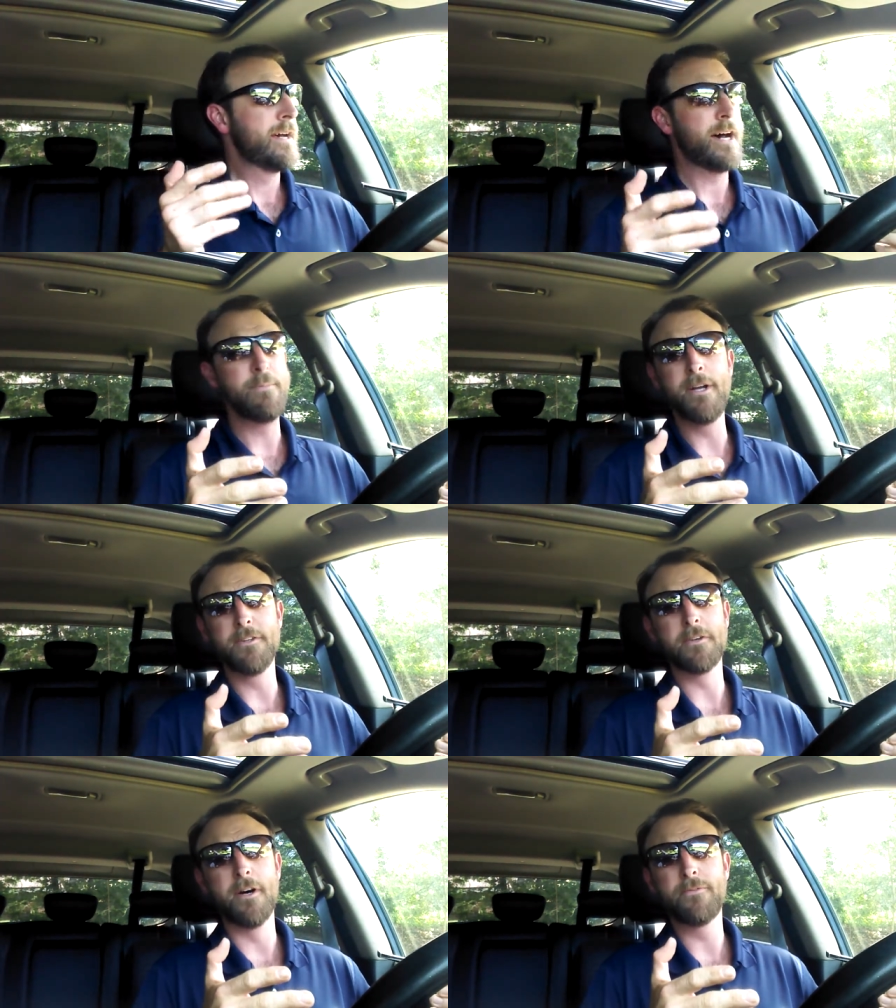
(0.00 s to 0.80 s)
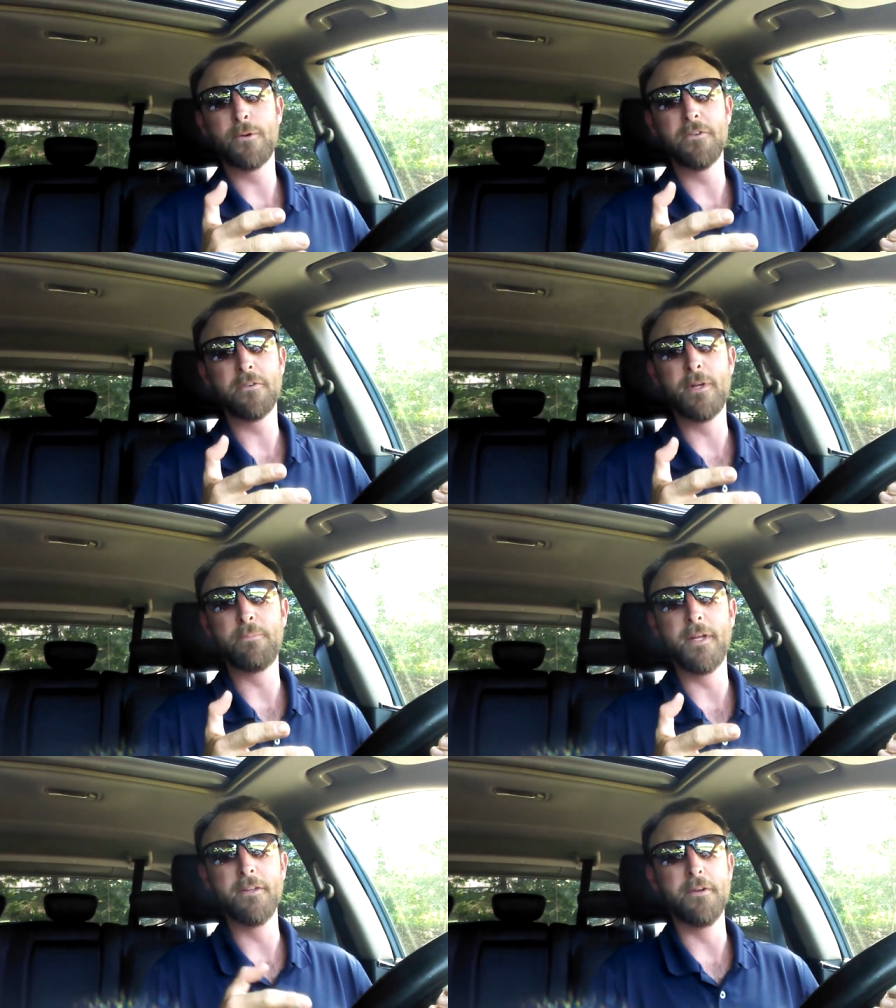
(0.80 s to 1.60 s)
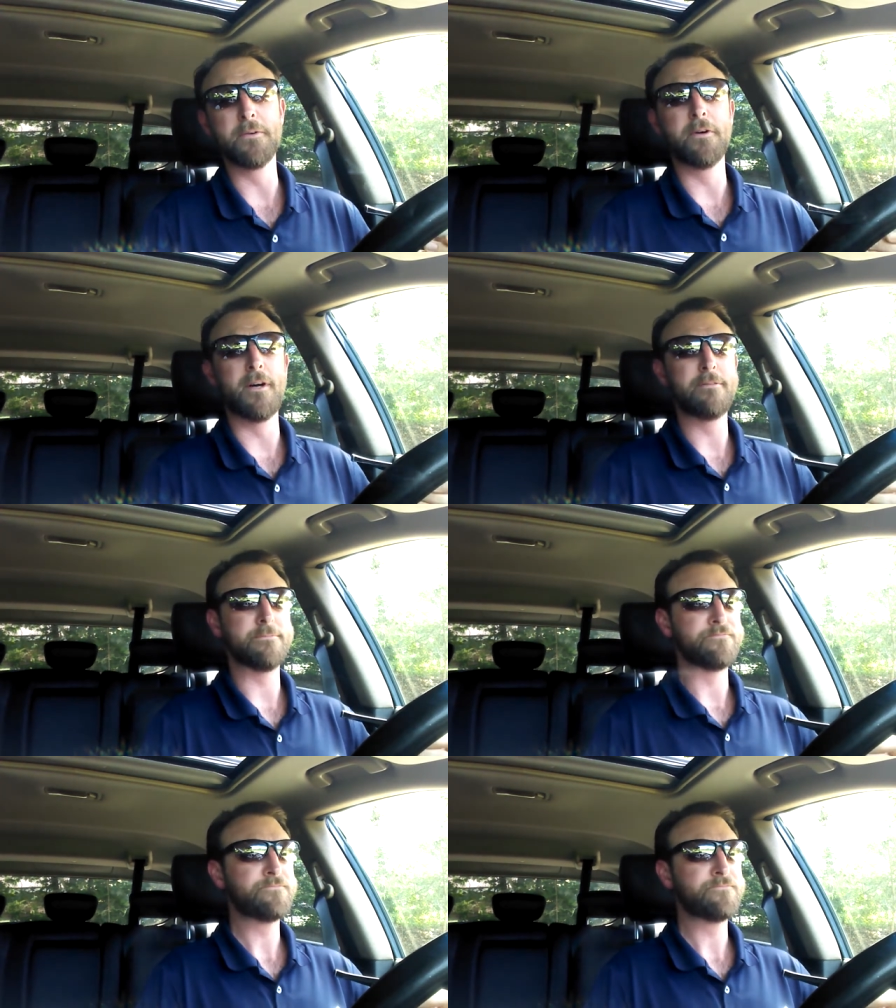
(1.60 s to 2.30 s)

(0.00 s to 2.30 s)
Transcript: I'm here at the golf course. I'm going to play a little golf,